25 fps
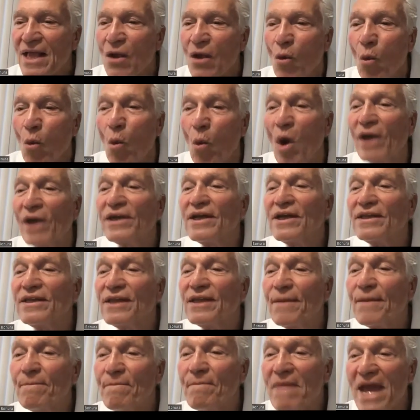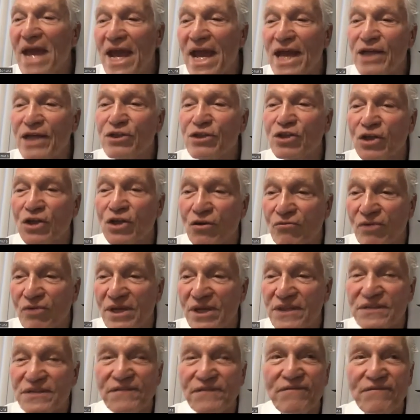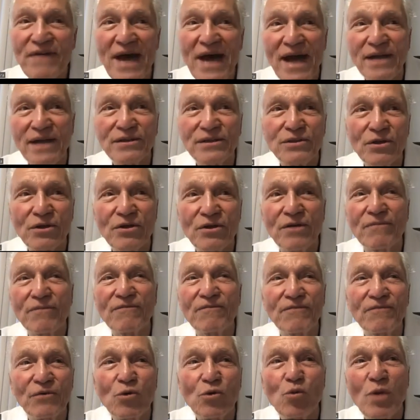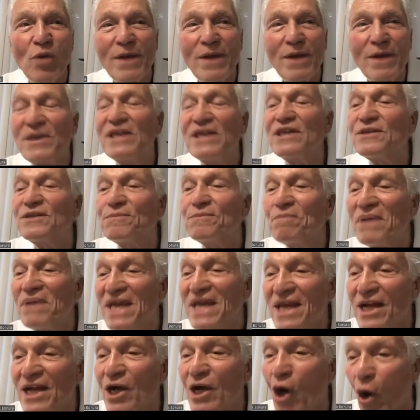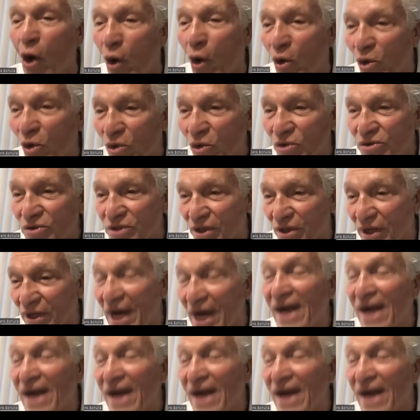One of the major risk factors for women is being older.